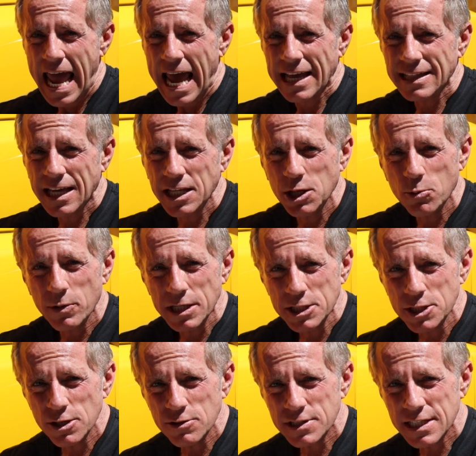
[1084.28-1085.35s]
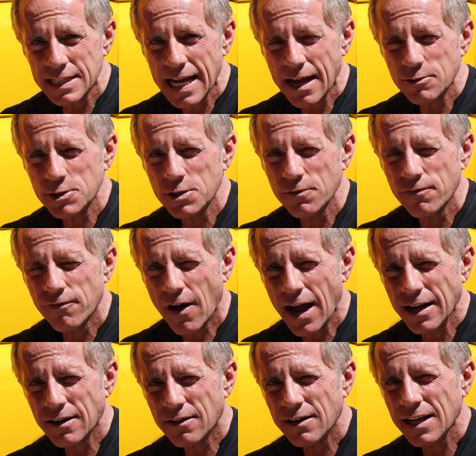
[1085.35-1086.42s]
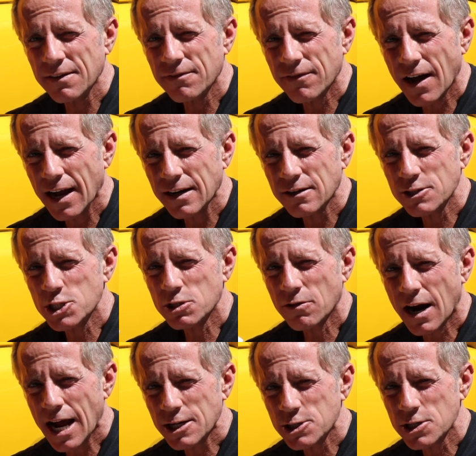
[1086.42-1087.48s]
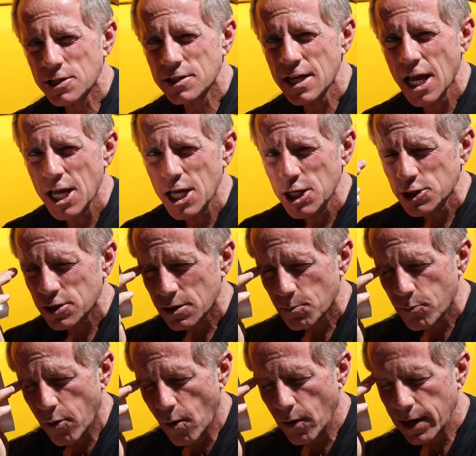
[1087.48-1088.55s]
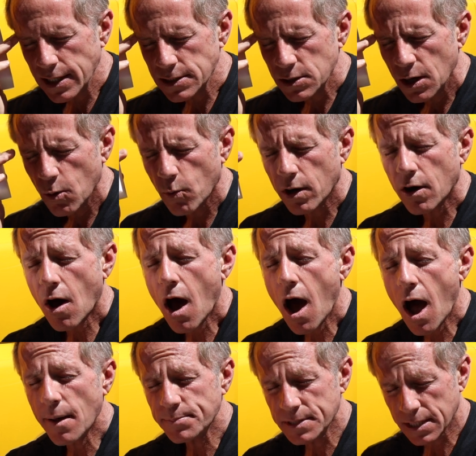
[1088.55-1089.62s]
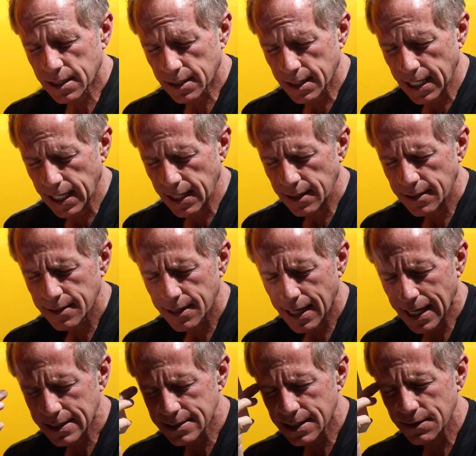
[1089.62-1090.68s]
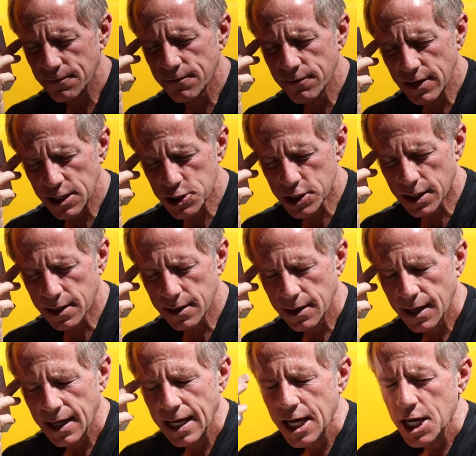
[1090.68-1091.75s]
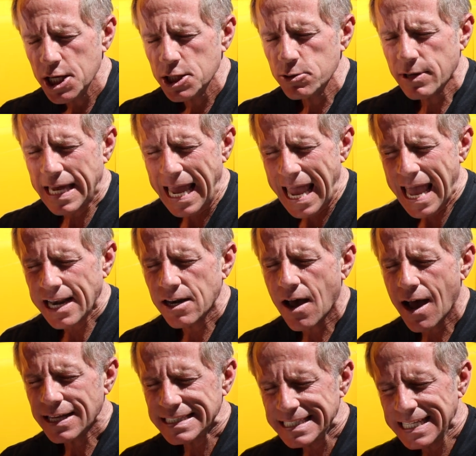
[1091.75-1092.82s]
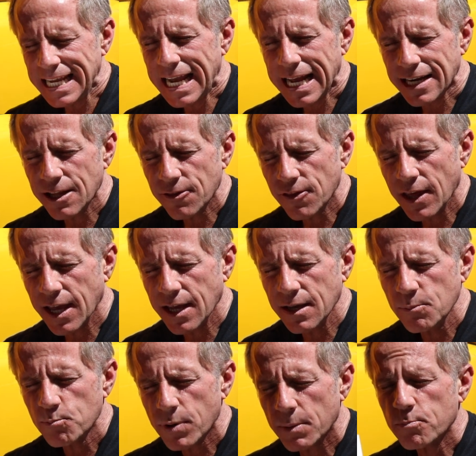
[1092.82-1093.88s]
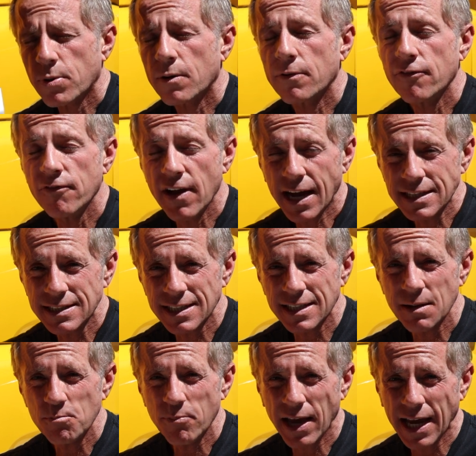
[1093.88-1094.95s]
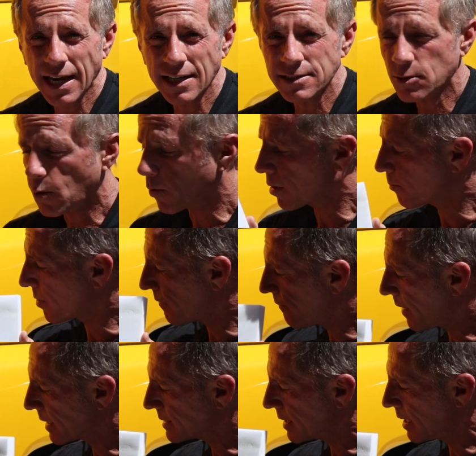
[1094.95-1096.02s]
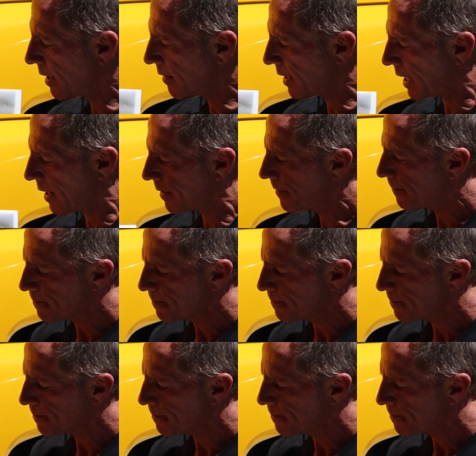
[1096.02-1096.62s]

and then you reduce it down to finer and finer scratches to the point where optically, as in vision, you cannot see anything but perfected paint or perfected area.